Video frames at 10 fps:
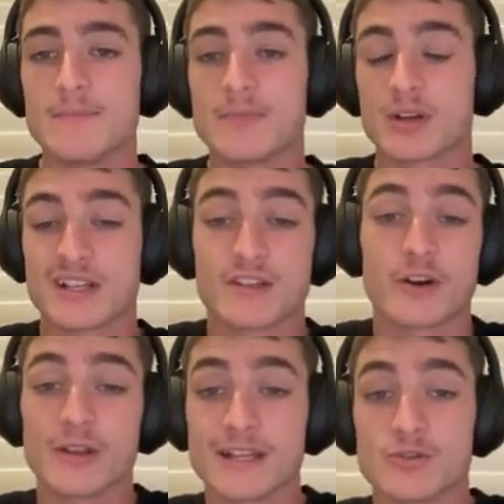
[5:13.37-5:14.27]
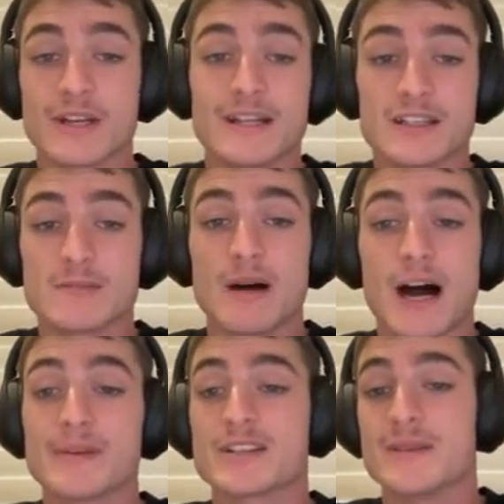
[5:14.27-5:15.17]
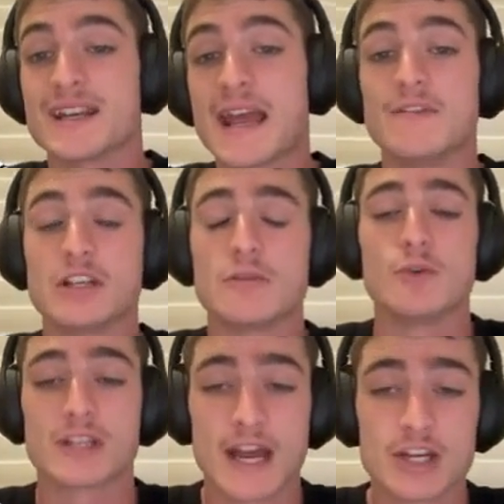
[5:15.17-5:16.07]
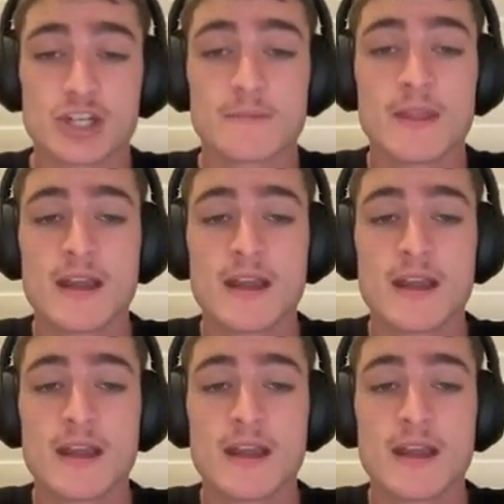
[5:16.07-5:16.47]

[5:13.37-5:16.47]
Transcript: because at the very least, you need these departments to be in heavy communication